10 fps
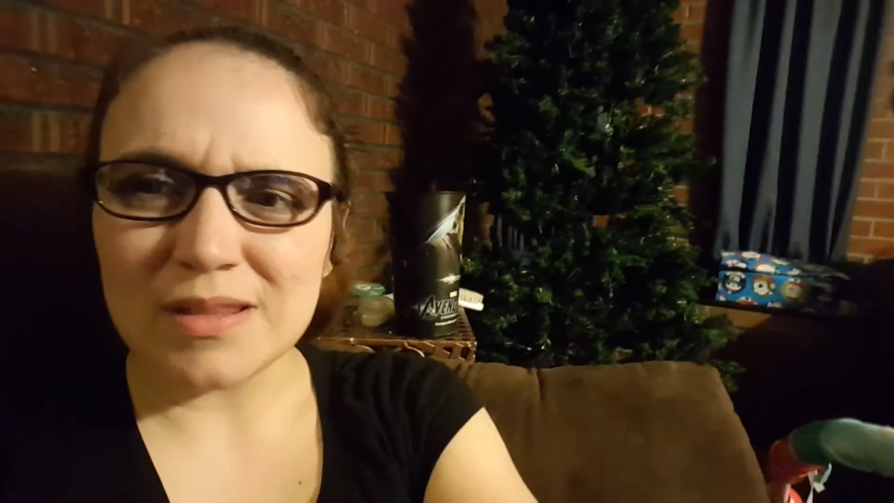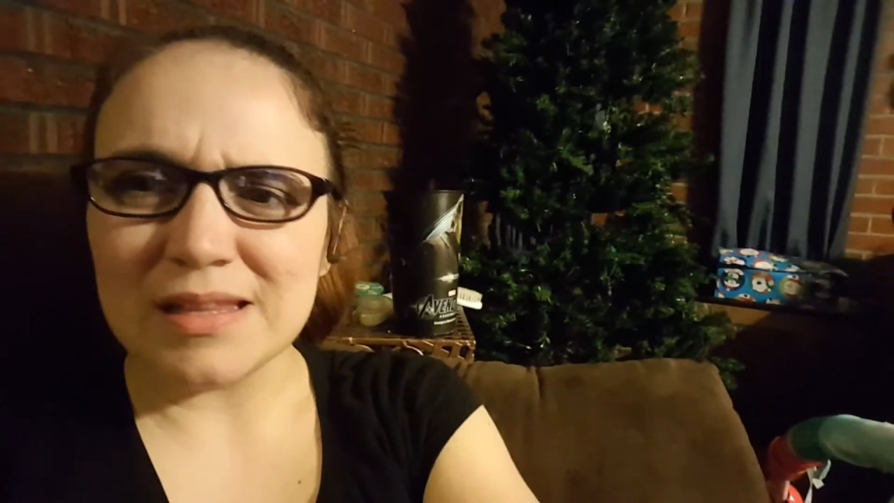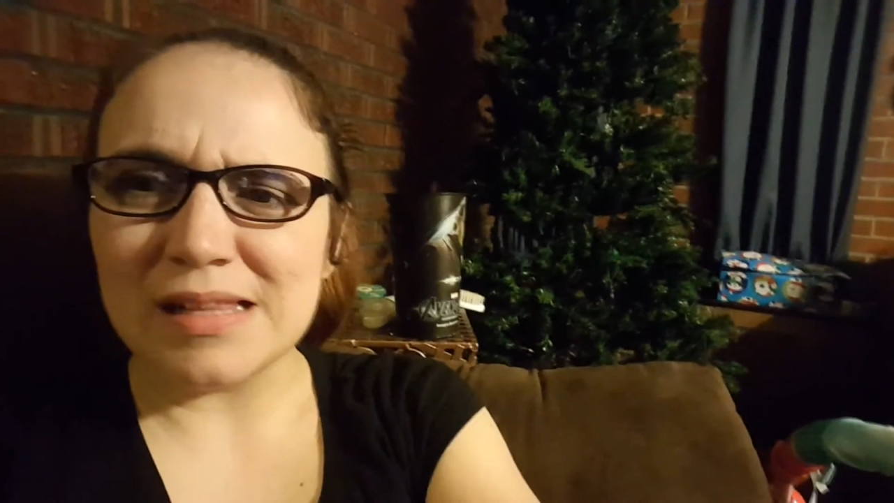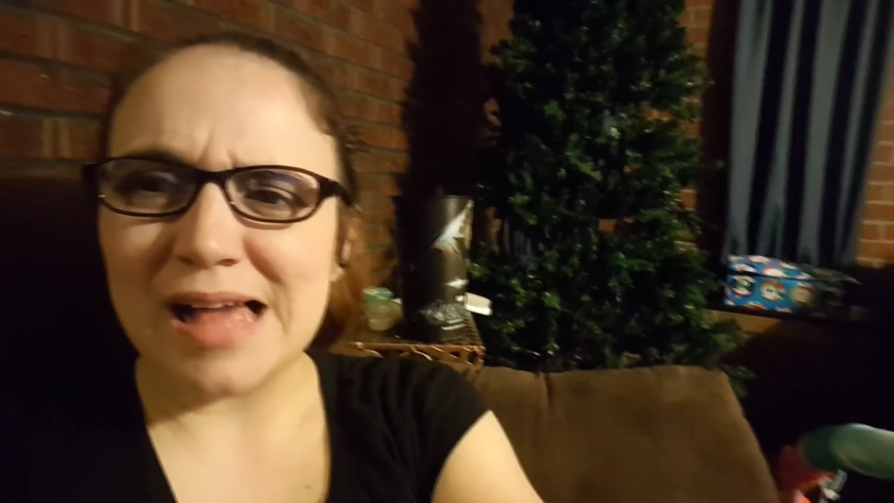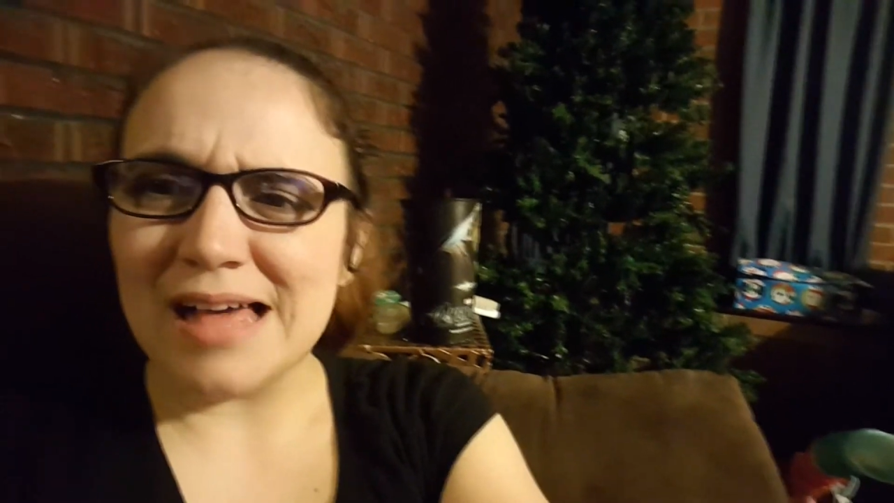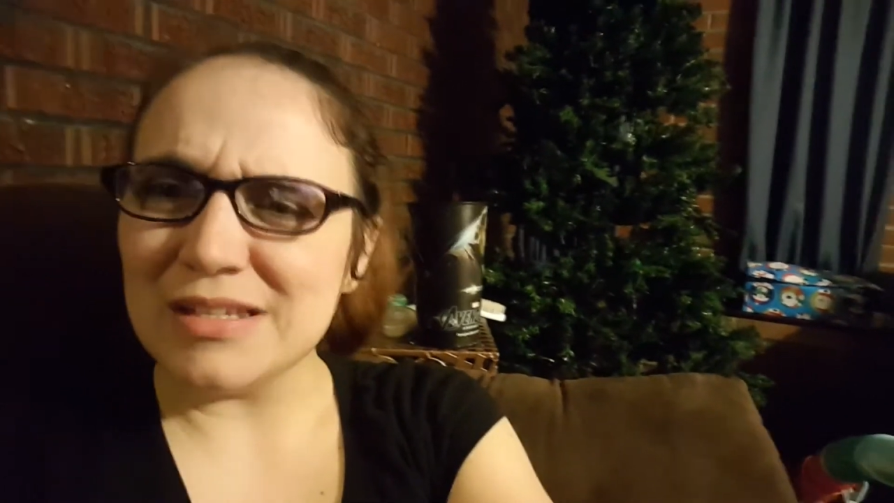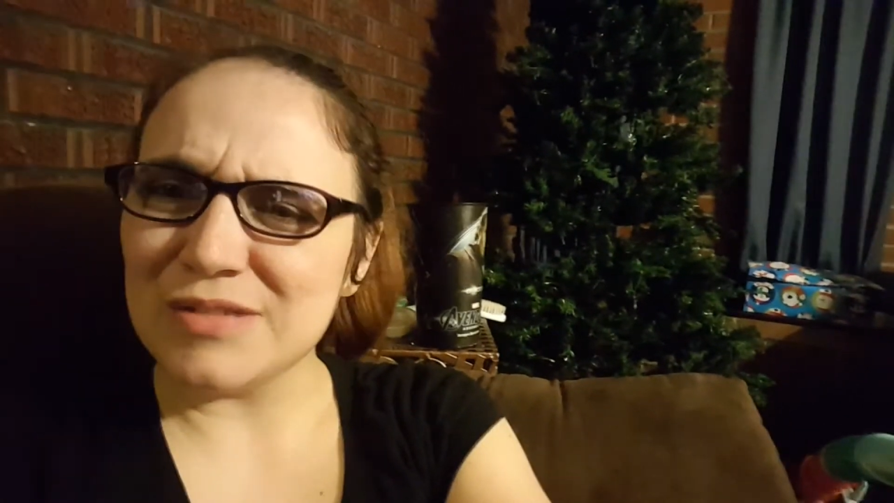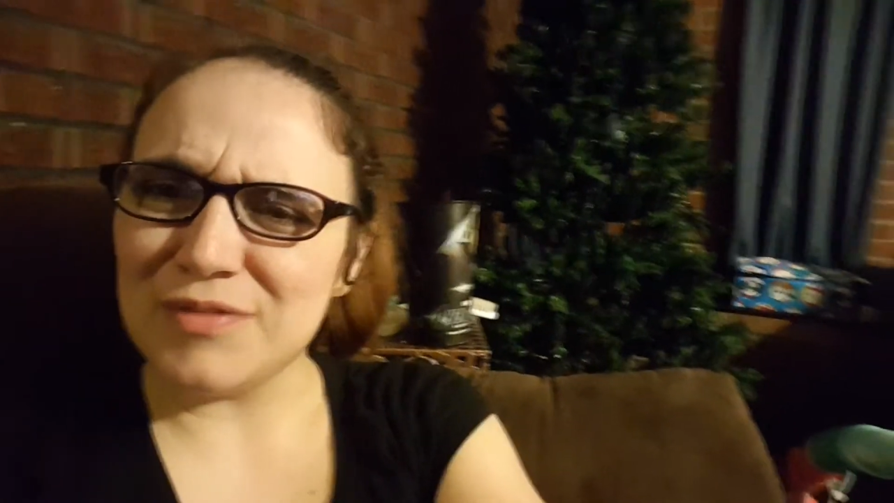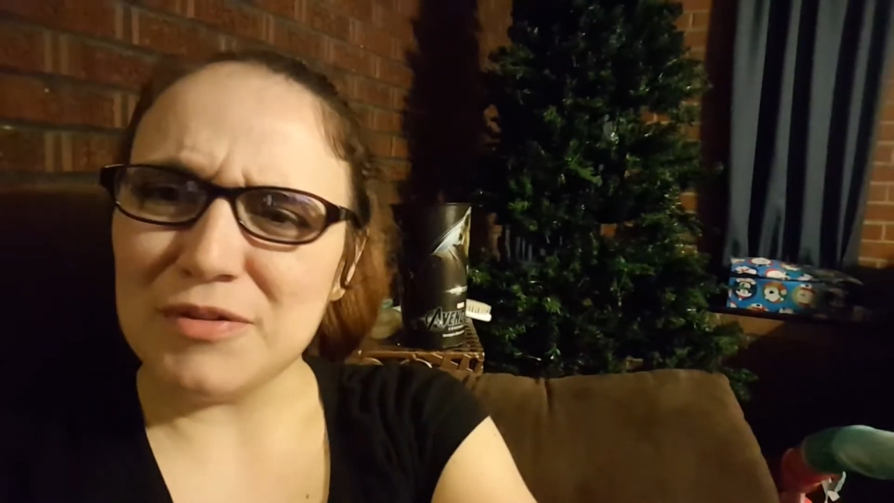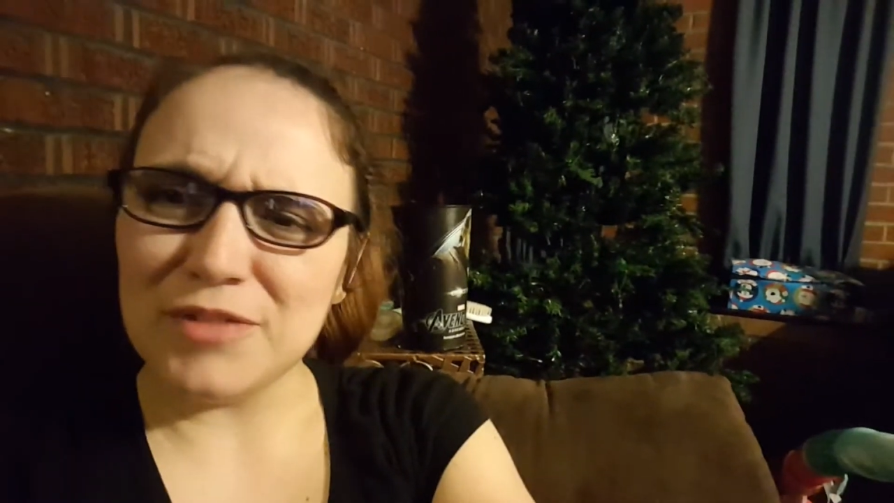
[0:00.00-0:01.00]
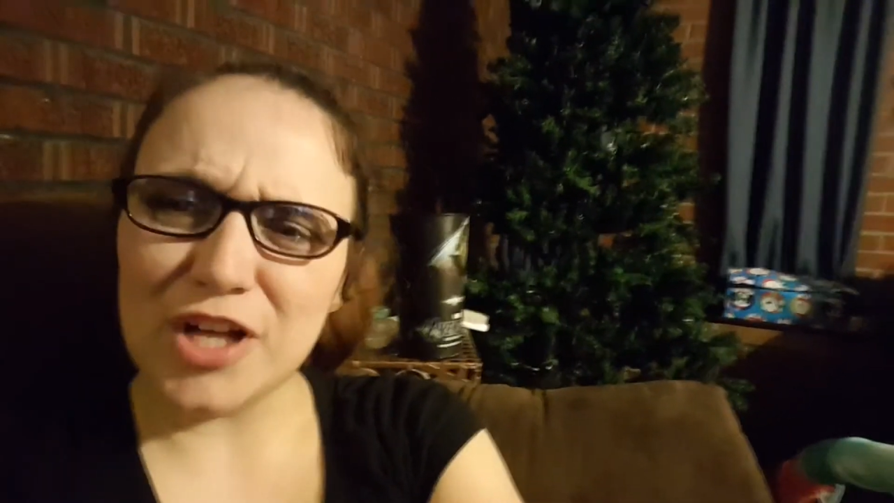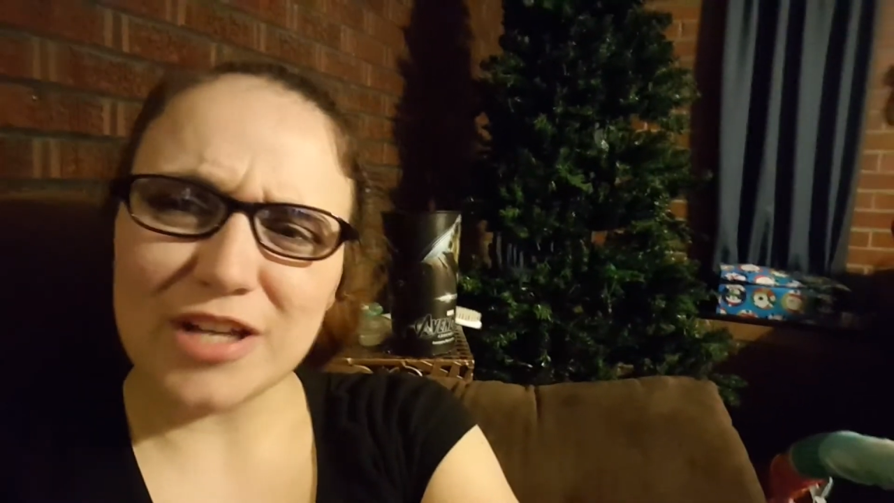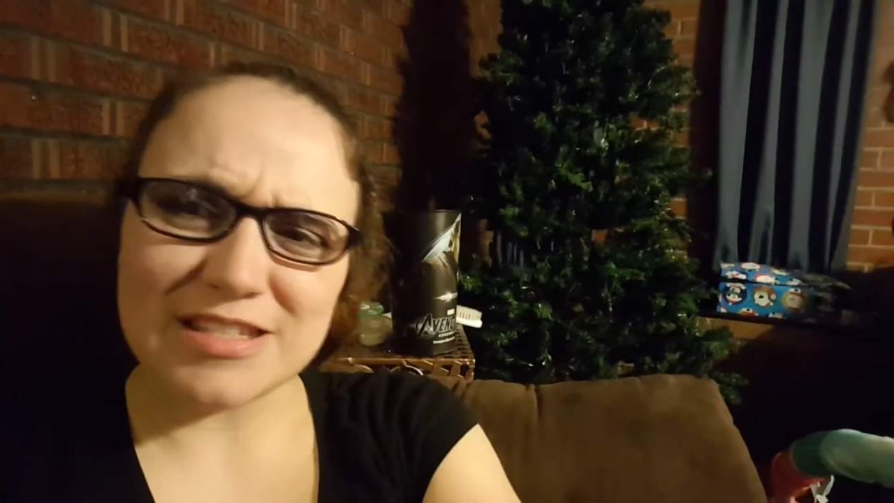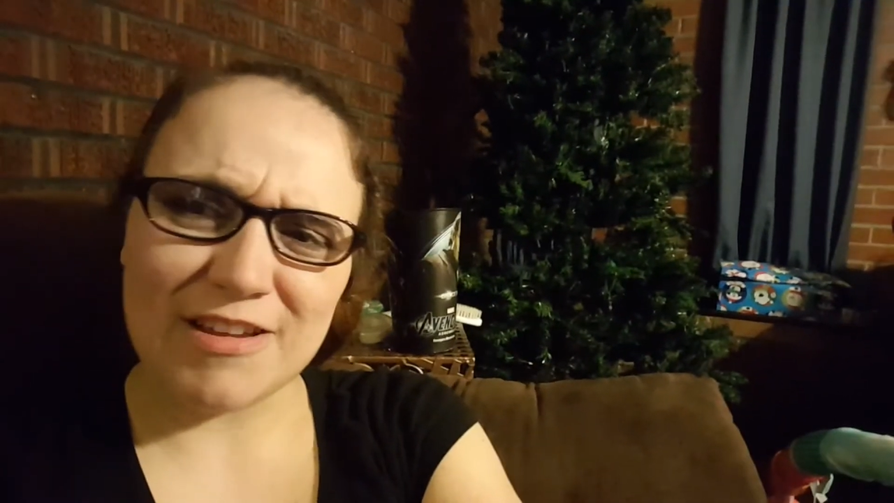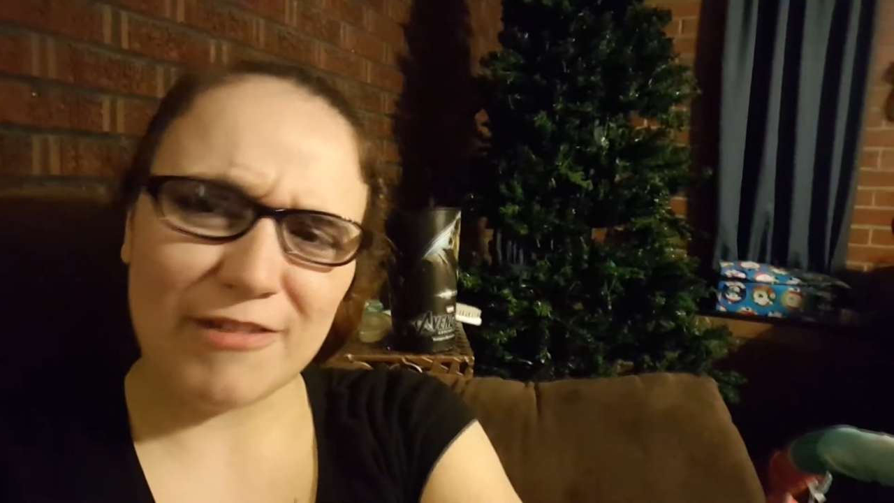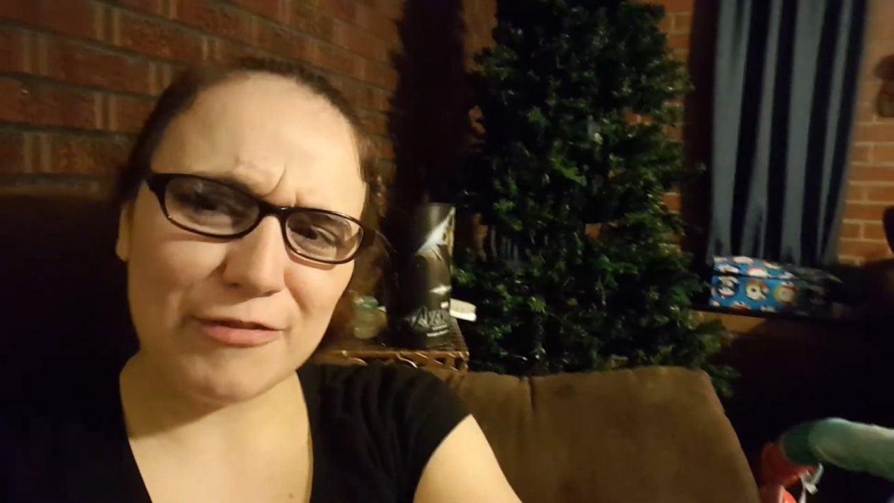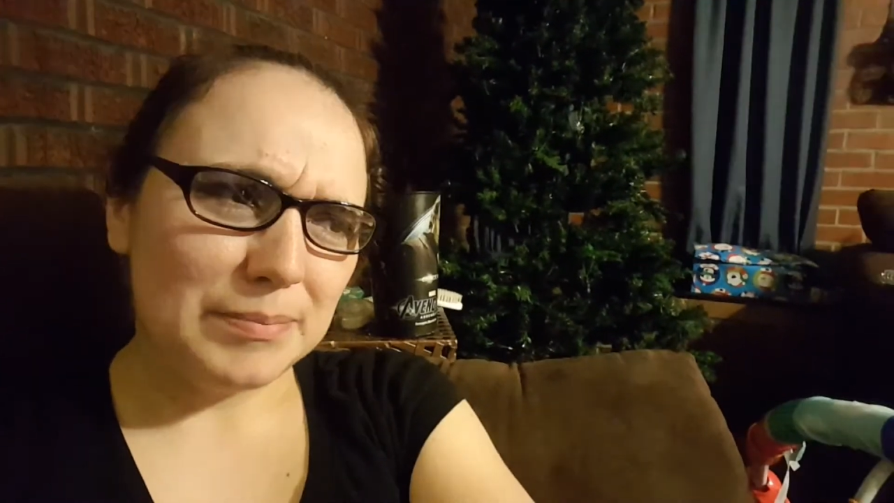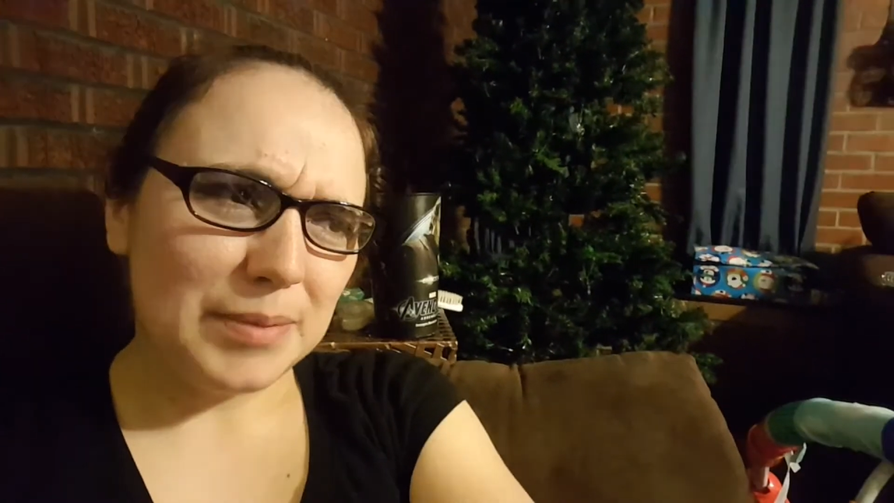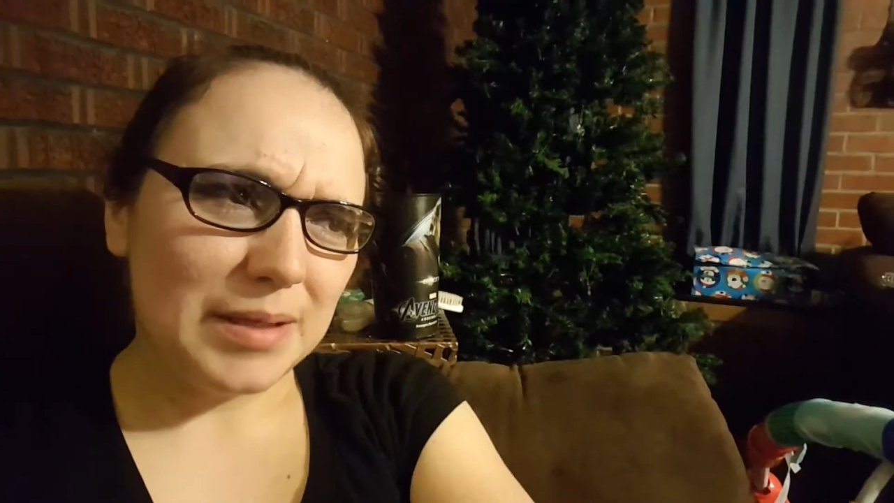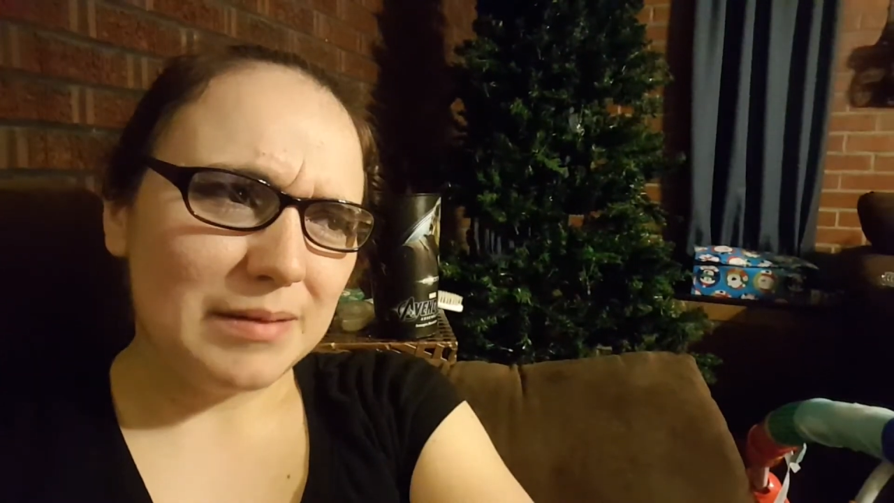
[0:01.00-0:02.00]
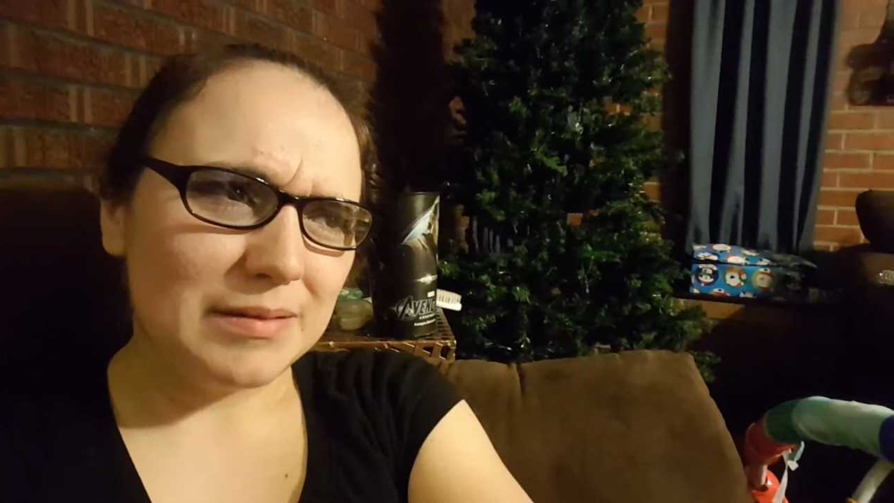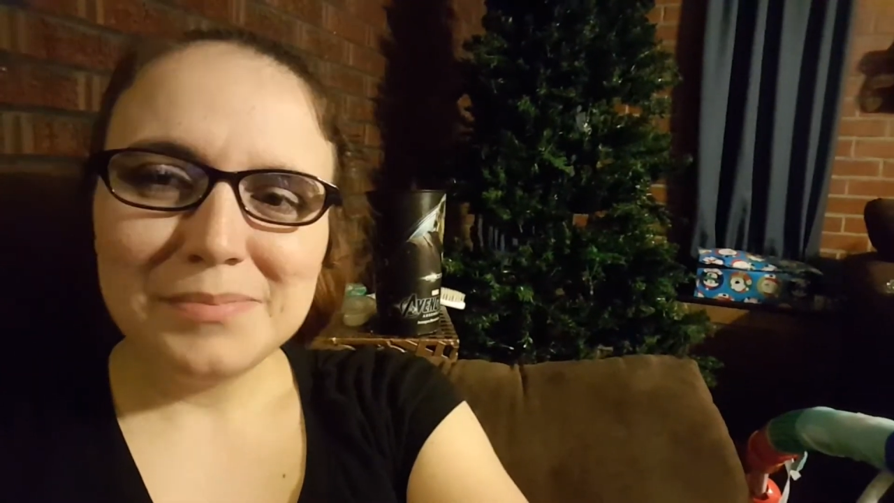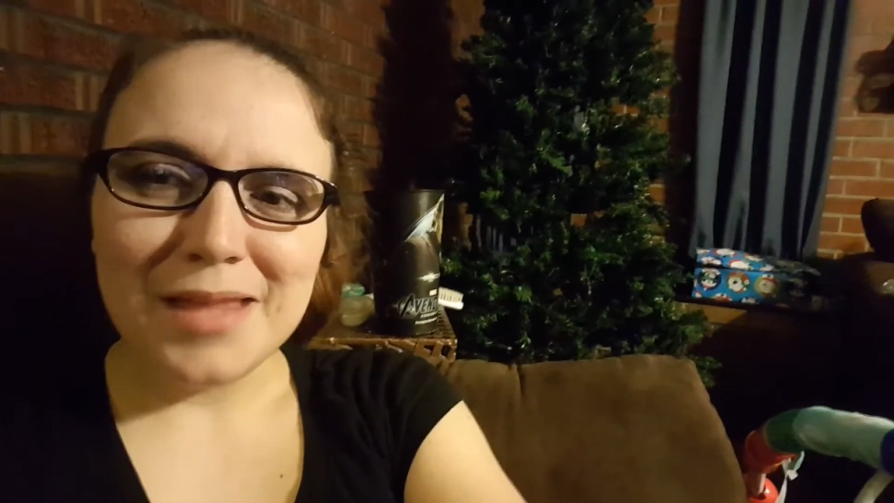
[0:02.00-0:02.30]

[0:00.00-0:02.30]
than the last few vlogs have been.